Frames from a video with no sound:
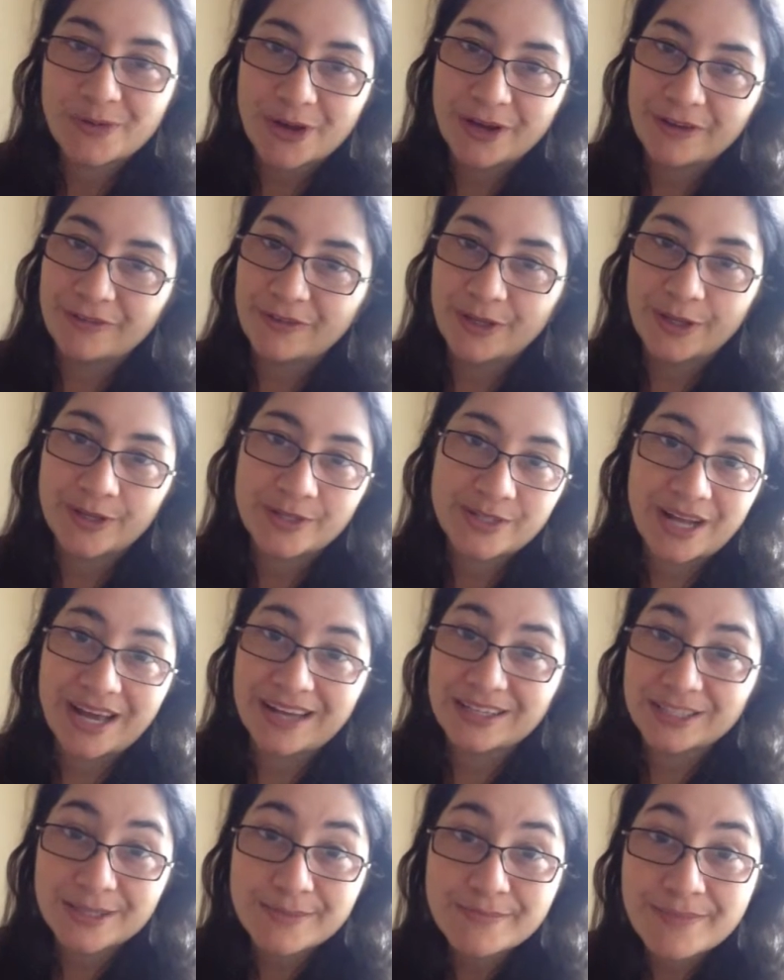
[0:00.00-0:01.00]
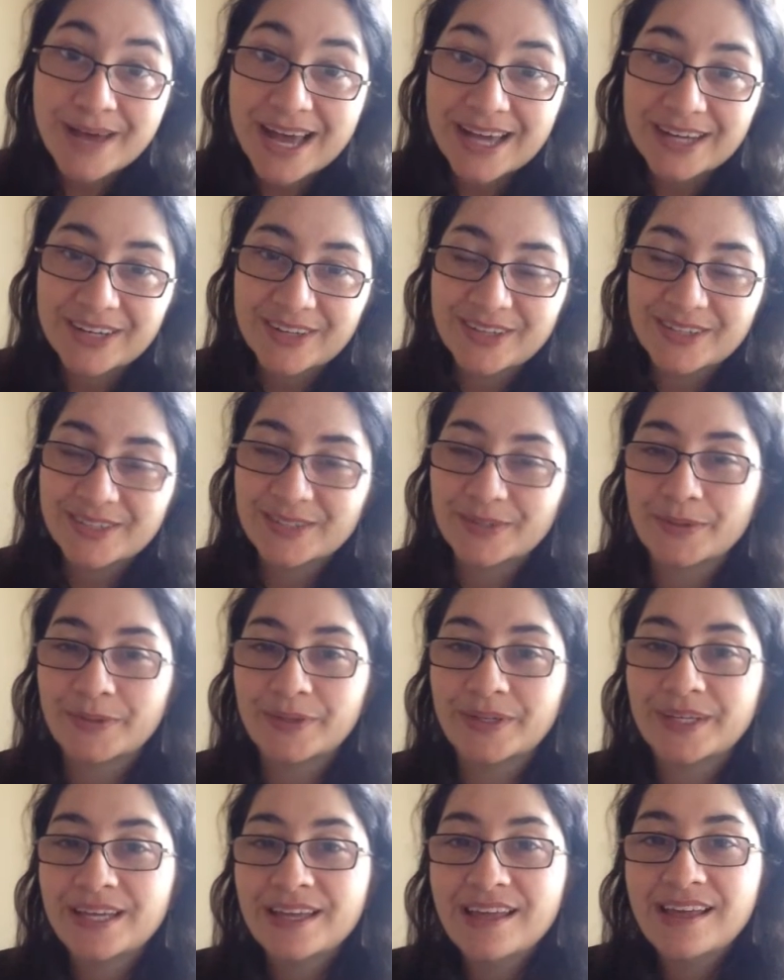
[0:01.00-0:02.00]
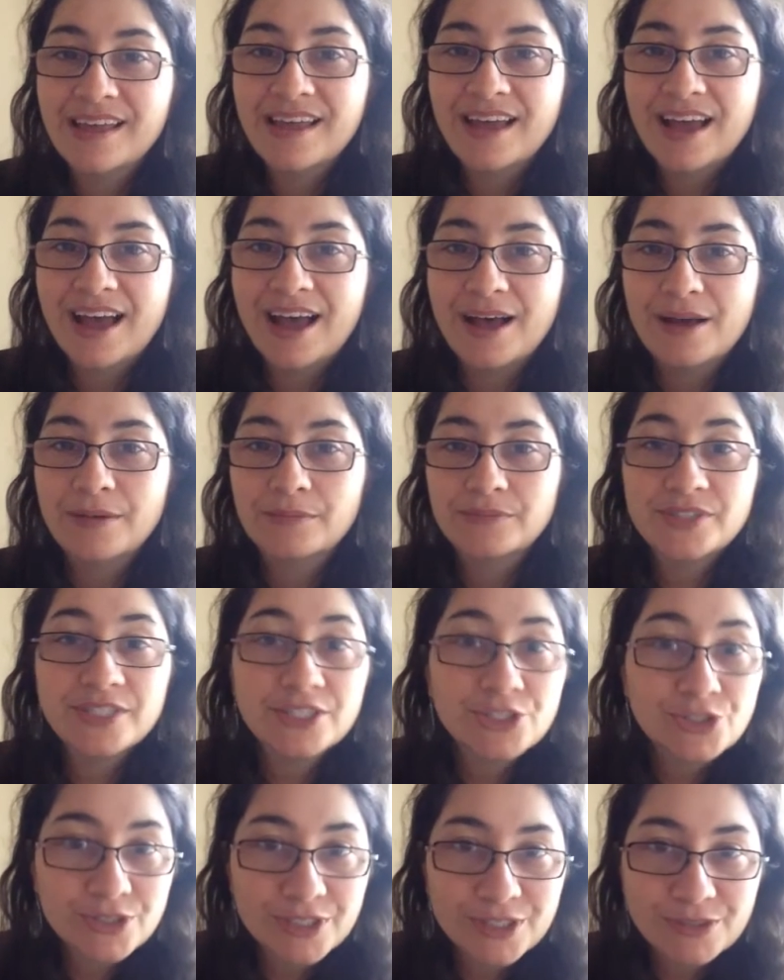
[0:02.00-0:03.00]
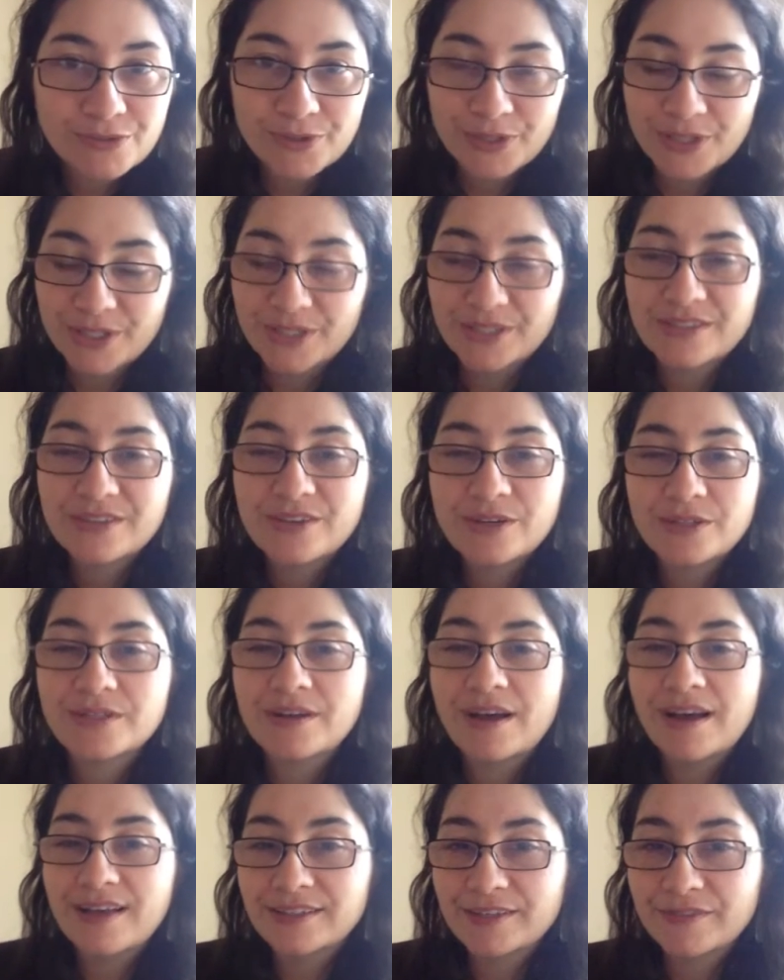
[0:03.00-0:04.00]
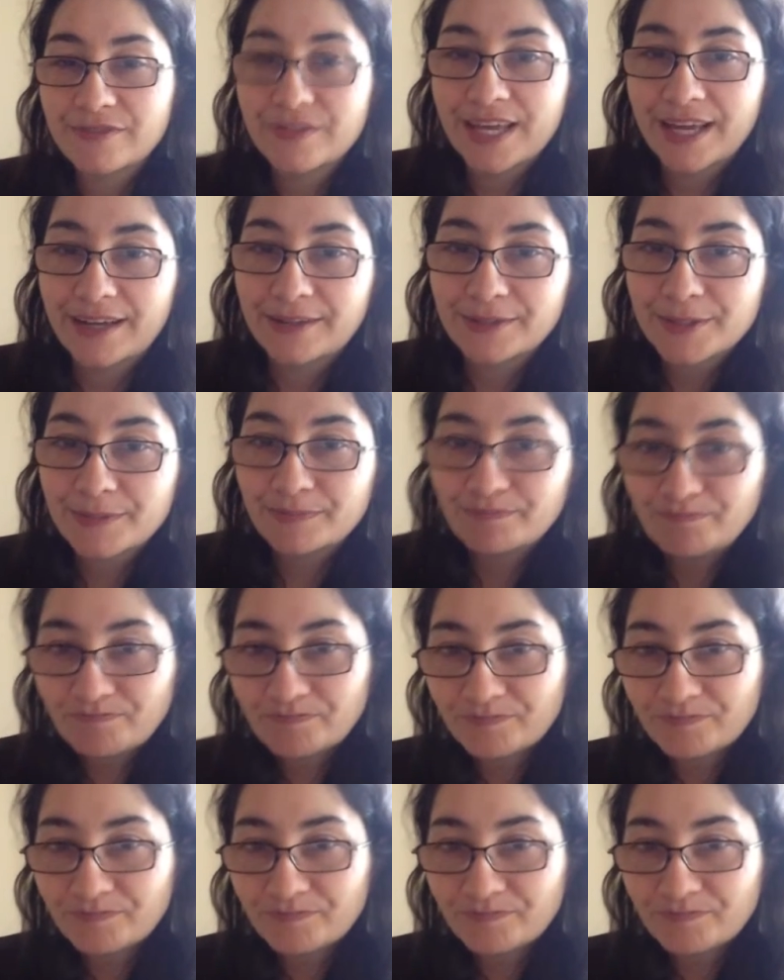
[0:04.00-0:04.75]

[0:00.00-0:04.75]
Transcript: work for you, so like tomatoes or citrus fruits, those kinds of things.